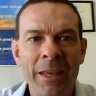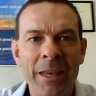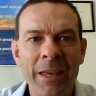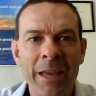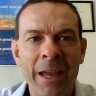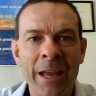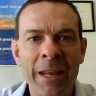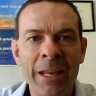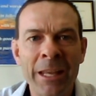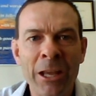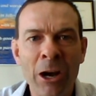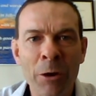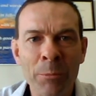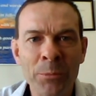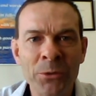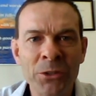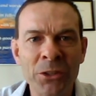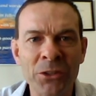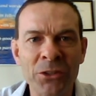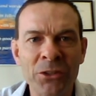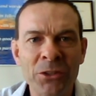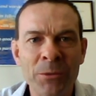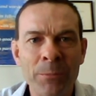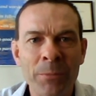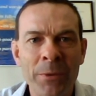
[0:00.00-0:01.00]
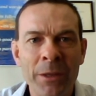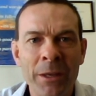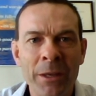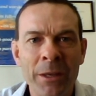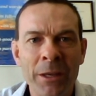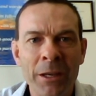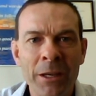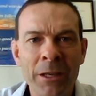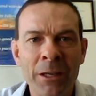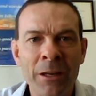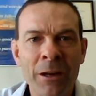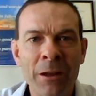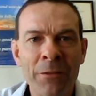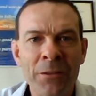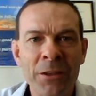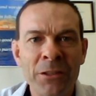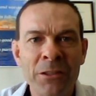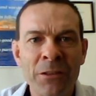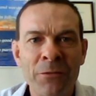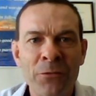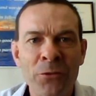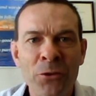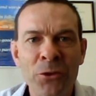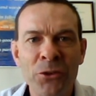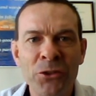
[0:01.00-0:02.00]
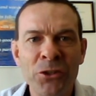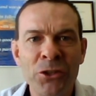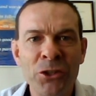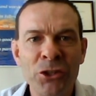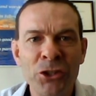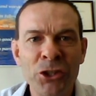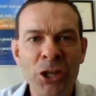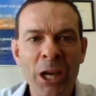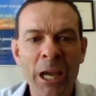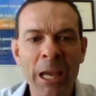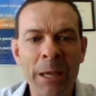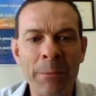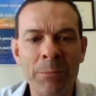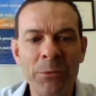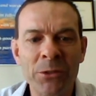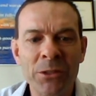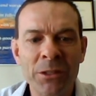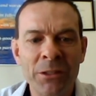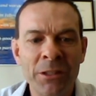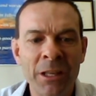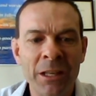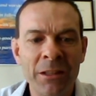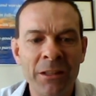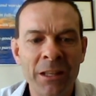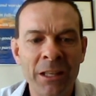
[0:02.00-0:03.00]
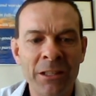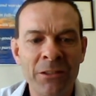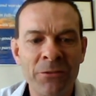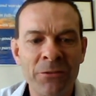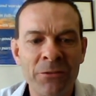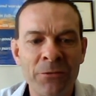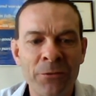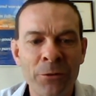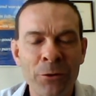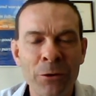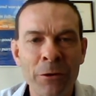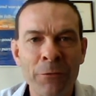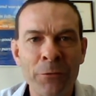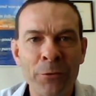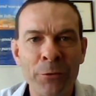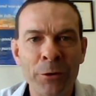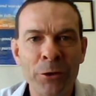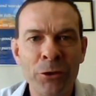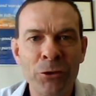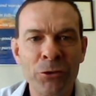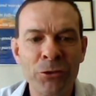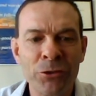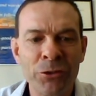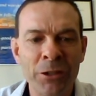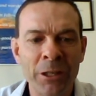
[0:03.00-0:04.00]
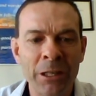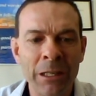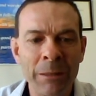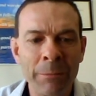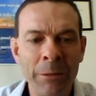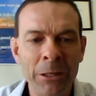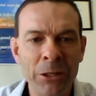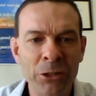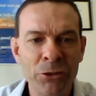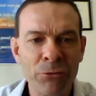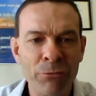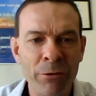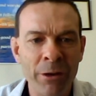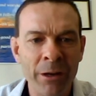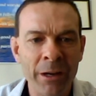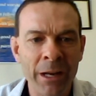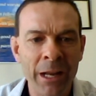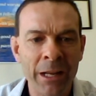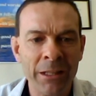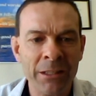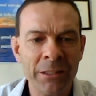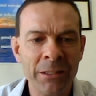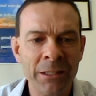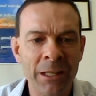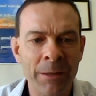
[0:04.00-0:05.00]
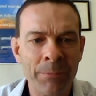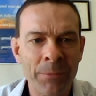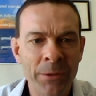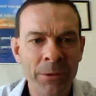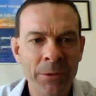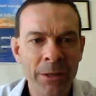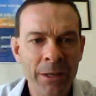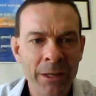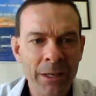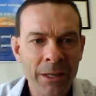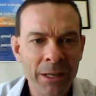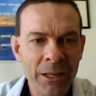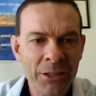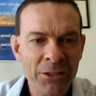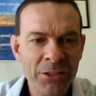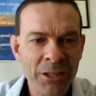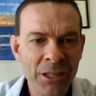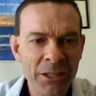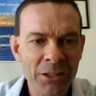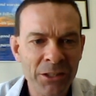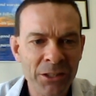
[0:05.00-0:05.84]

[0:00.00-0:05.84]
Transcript: and He helps us. You know, there's a verse in James that's very, very interesting. Let me just read it out to you. It says